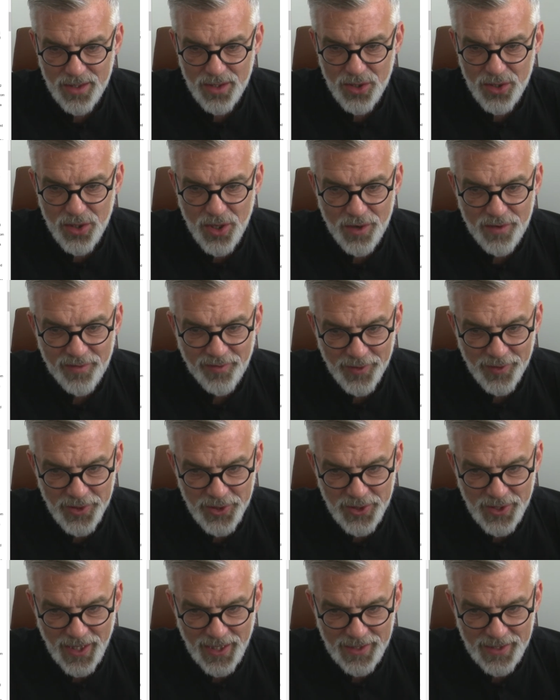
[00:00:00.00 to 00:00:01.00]
No
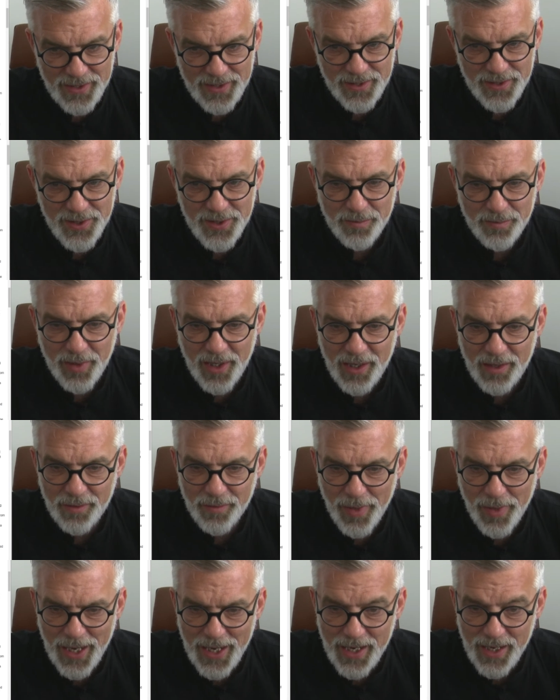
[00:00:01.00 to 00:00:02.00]
functionality should be
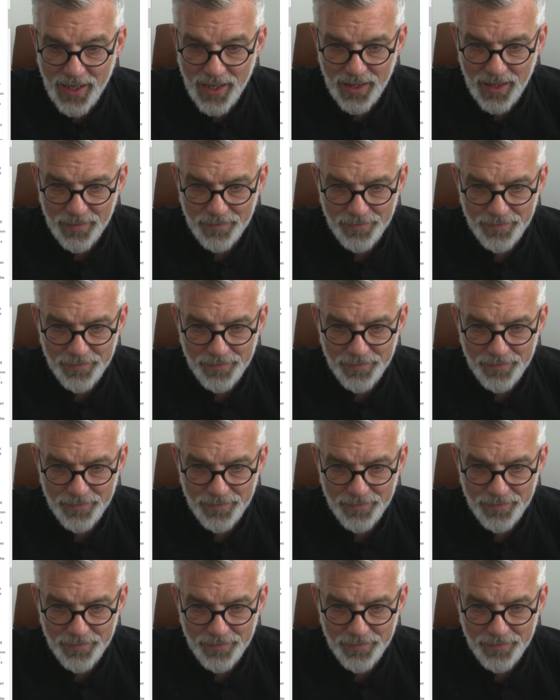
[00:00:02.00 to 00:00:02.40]
opaque.